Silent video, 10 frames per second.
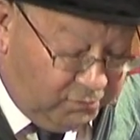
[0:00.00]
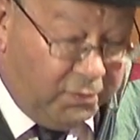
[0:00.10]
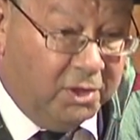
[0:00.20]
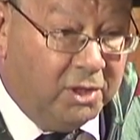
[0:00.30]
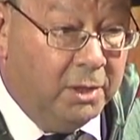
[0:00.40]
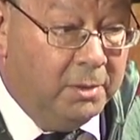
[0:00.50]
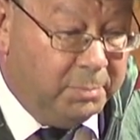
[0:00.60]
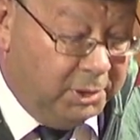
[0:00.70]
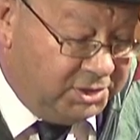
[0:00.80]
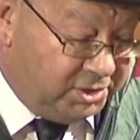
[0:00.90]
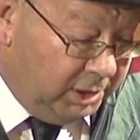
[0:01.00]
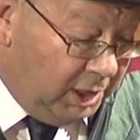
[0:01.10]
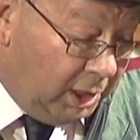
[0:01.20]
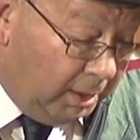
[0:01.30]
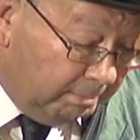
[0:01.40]
or further
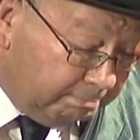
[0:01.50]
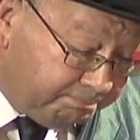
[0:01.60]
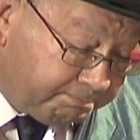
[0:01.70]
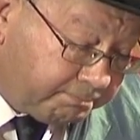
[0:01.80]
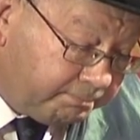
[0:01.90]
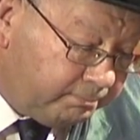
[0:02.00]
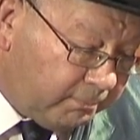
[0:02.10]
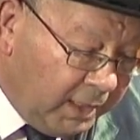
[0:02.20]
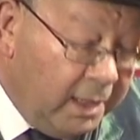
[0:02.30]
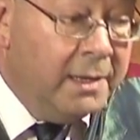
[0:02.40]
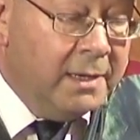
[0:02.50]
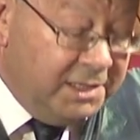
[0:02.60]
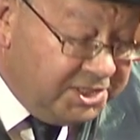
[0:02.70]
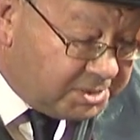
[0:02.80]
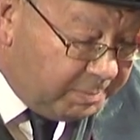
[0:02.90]
personal harm.
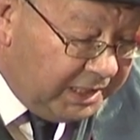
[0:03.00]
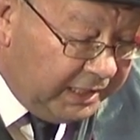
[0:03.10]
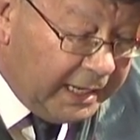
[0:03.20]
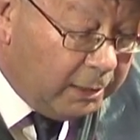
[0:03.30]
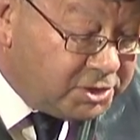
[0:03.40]
His speaking